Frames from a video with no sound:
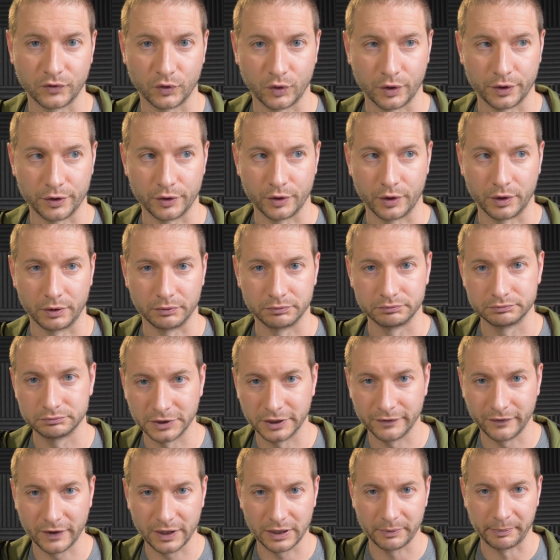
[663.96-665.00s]
for your
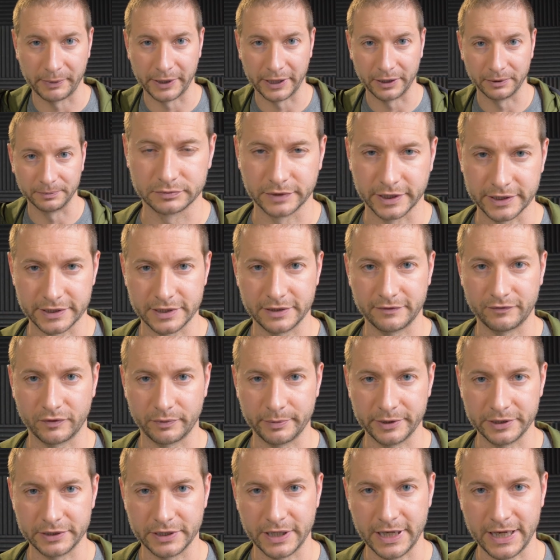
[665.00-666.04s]
development. That's it for
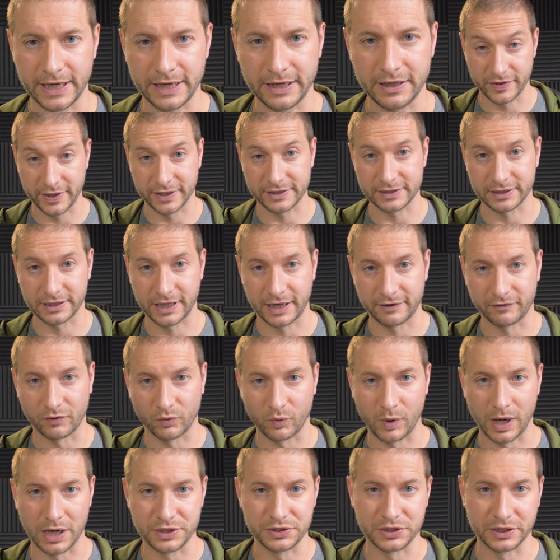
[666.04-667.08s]
me today. Thanks a lot for
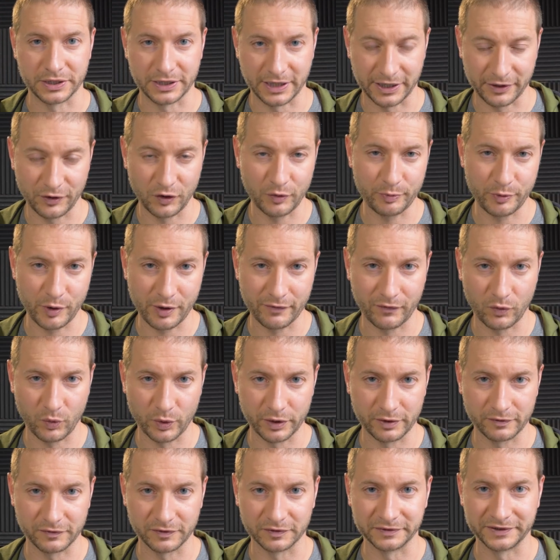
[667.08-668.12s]
watching. I hope you have a
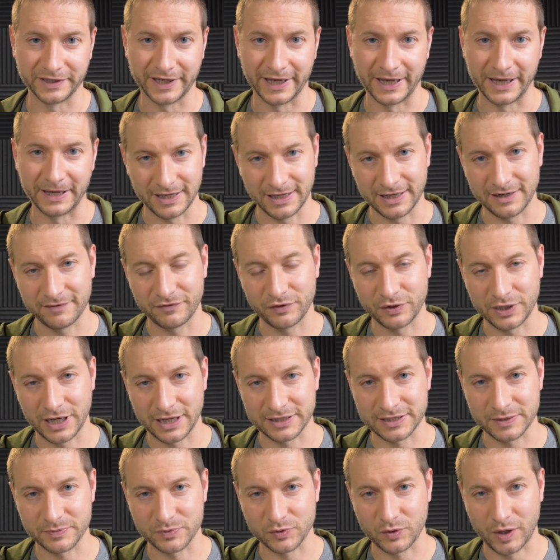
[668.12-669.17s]
wonderful day. And if you're not
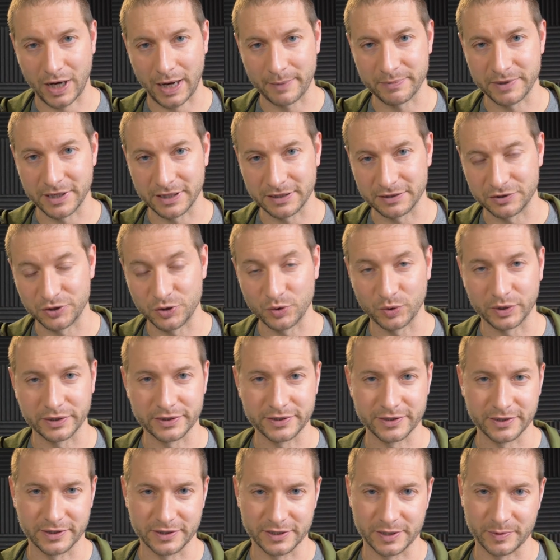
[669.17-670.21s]
subscribed yet, do
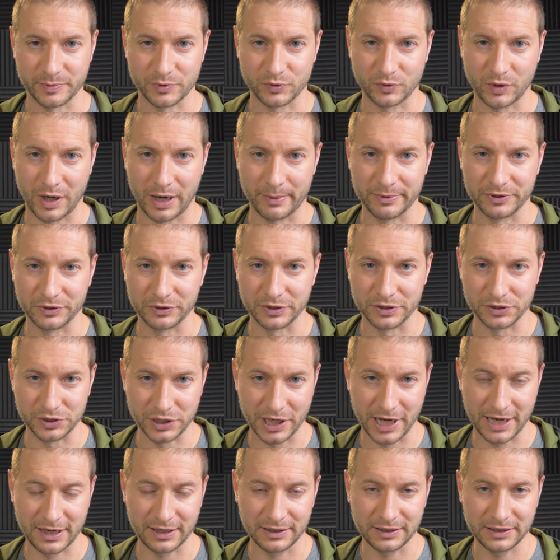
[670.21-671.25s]
consider subscribing to the
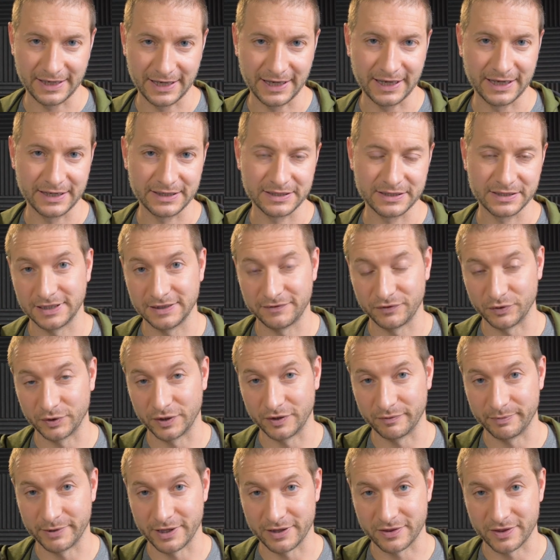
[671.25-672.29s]
channel. And if you
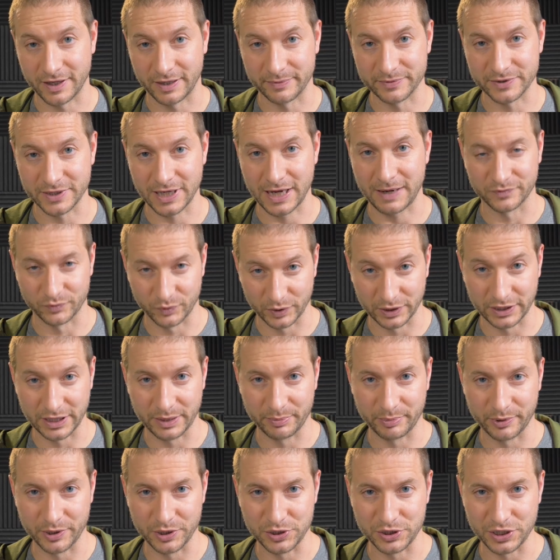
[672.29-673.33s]
give me a thumbs up, really
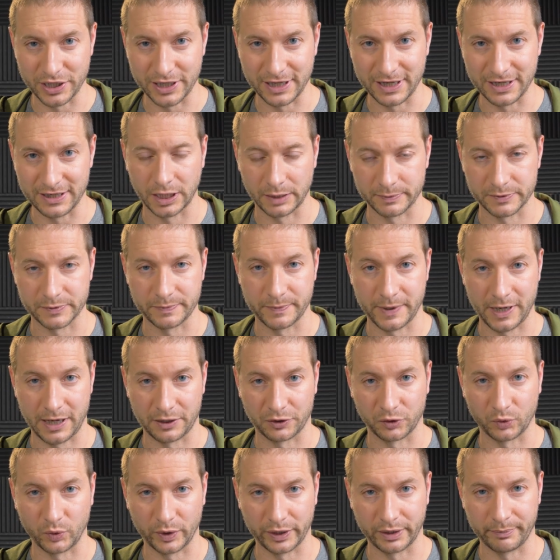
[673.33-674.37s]
appreciate it. Helps me
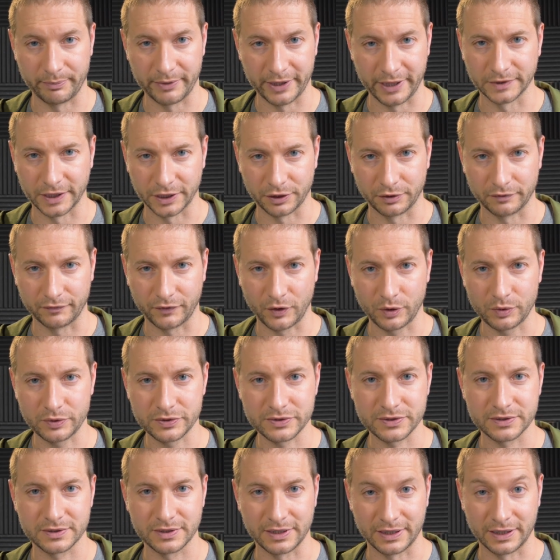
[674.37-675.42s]
out quite a bit. Thank you
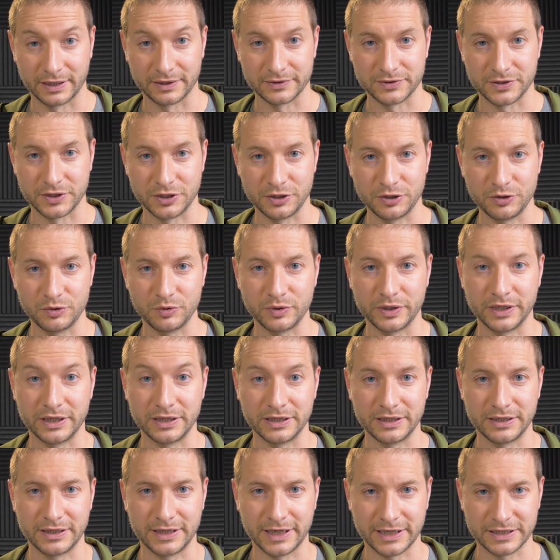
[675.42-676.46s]
folks, and I'll see you in
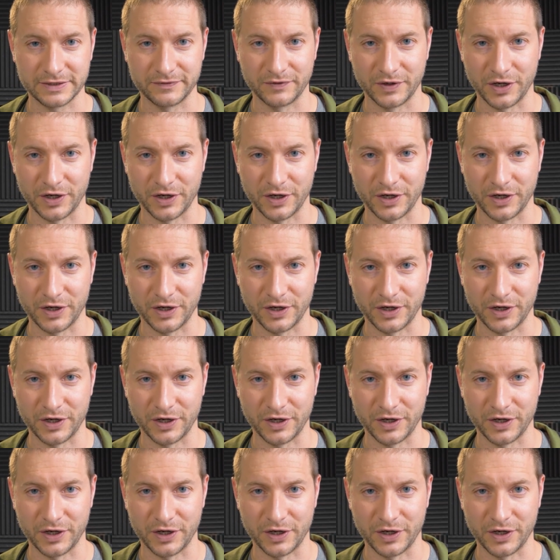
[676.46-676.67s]
the next